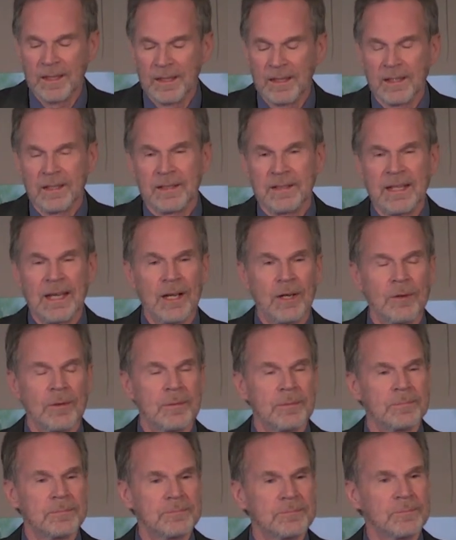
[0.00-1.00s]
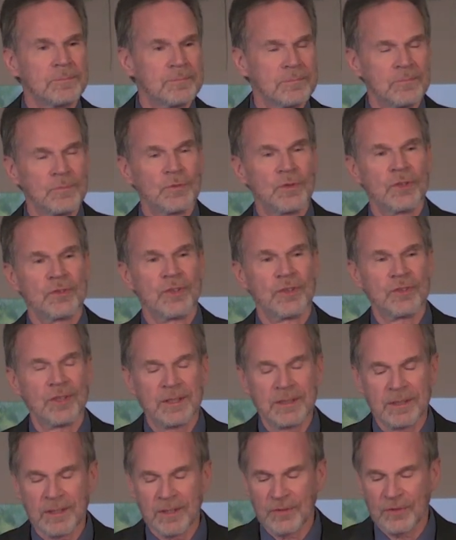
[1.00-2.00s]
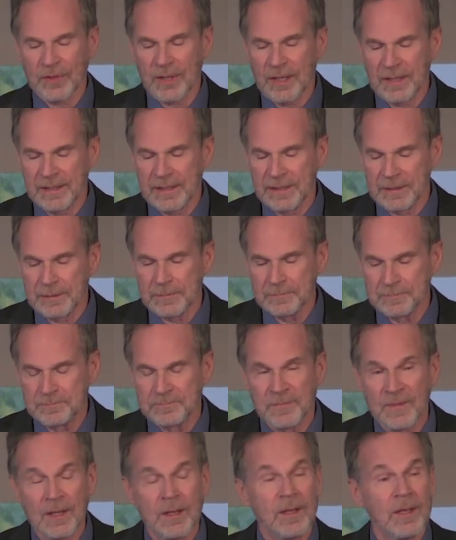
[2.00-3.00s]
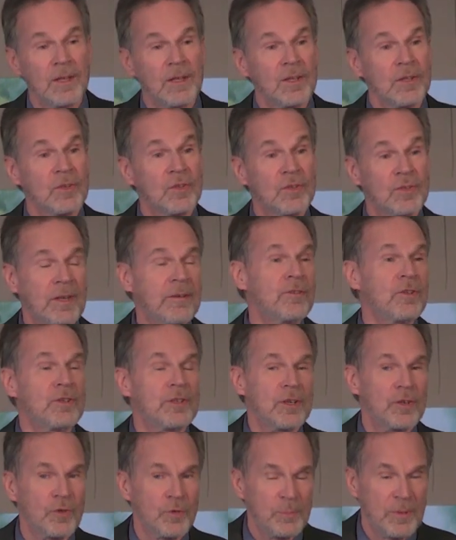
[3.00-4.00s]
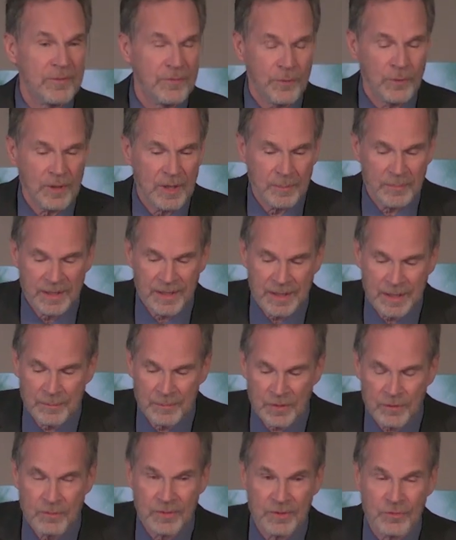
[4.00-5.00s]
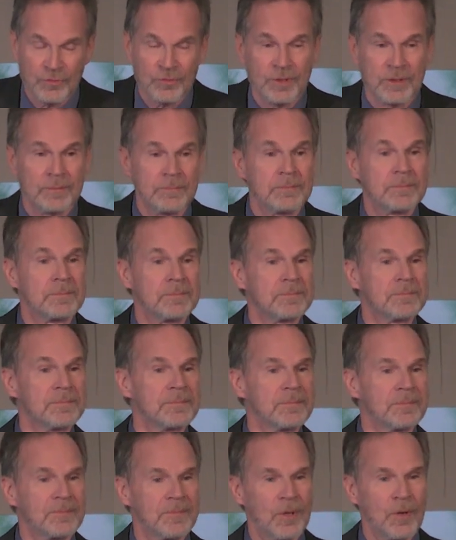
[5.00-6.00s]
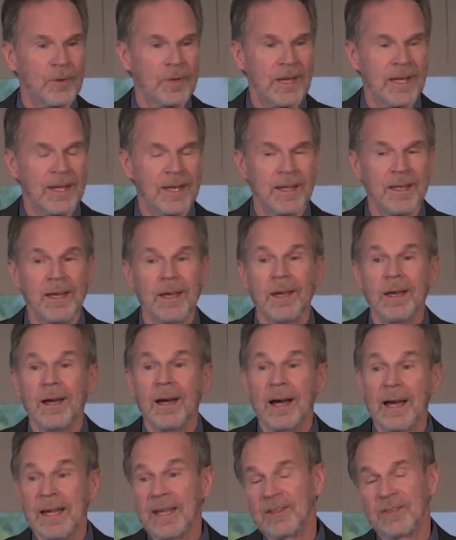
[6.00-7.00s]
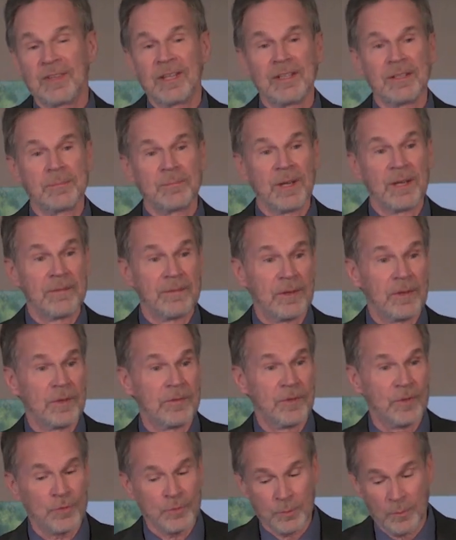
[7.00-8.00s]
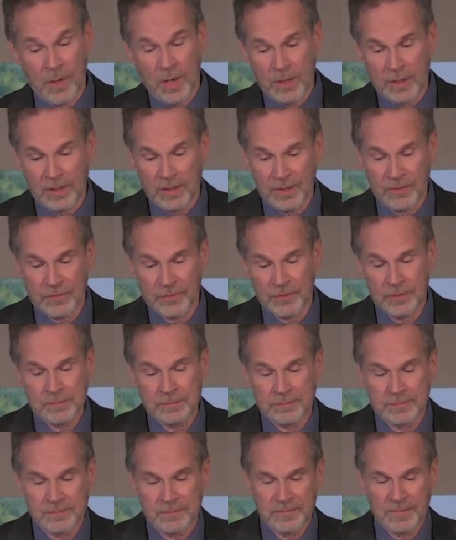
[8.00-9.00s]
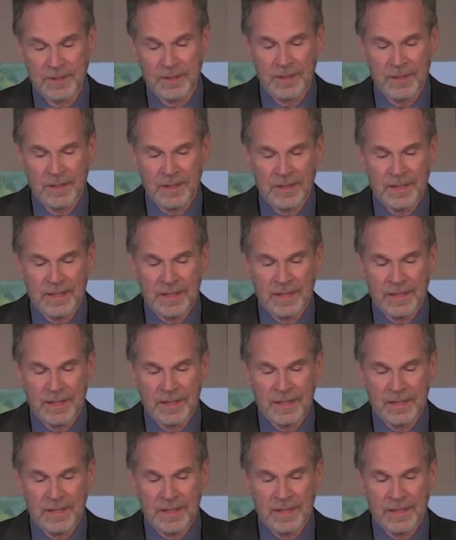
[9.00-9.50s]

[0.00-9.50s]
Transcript: Now, just as a little aside here, seven years before I became a Christian, okay, I attended my very first rock concert. It